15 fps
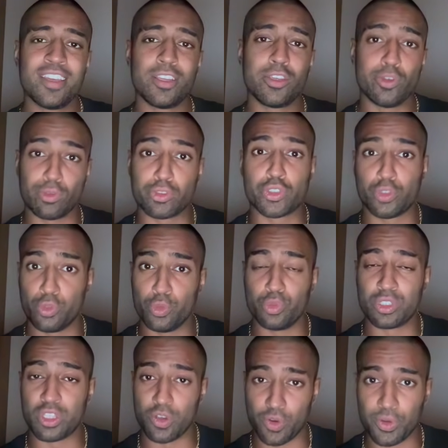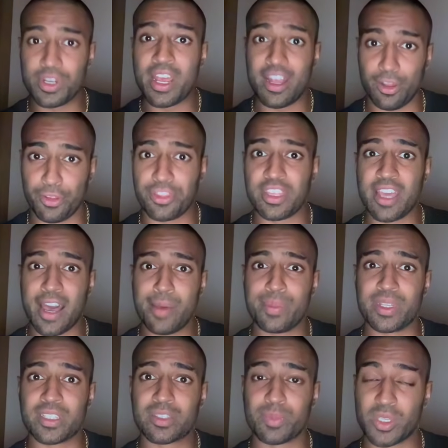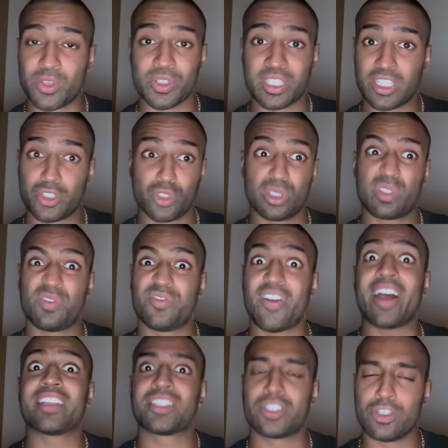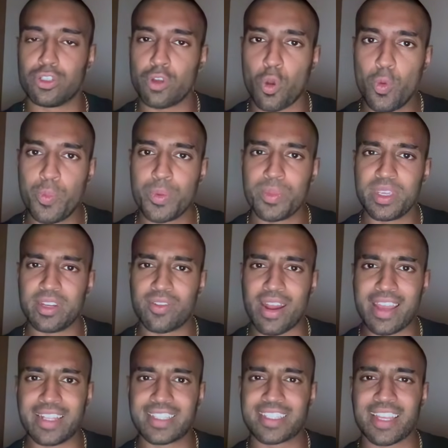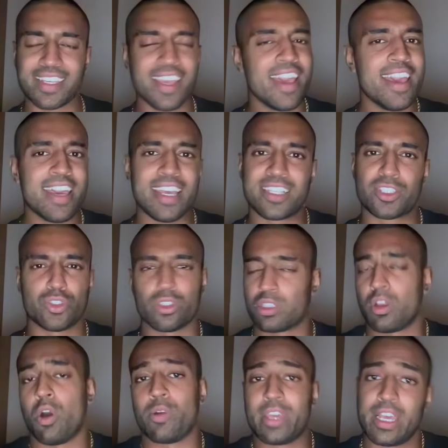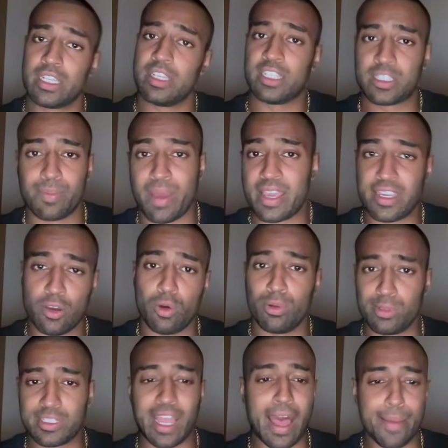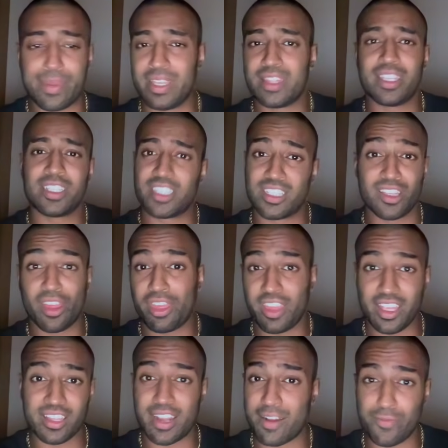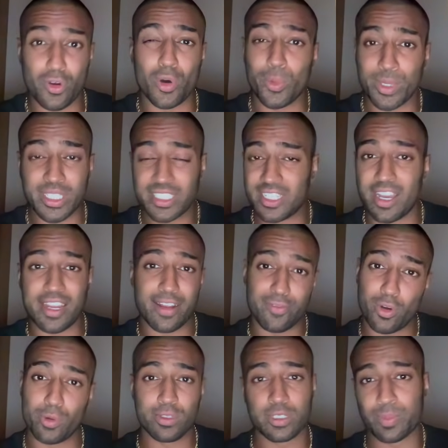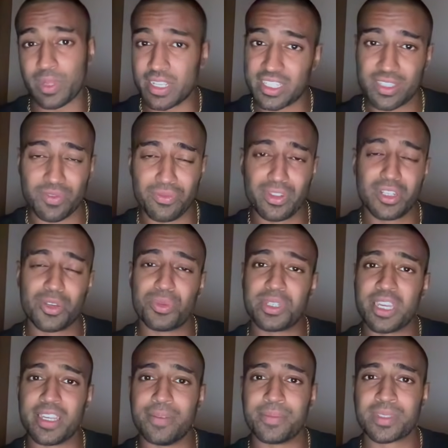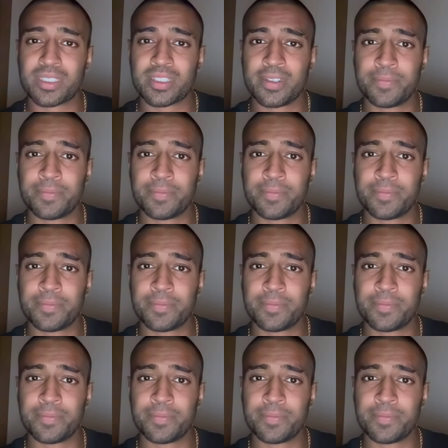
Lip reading: you'll choose the unhealthy habits because it's just faster dopamine, right? It's like, it's just, oh yeah, it's my old habit. This is the thing that I've always done. I've always played some video games.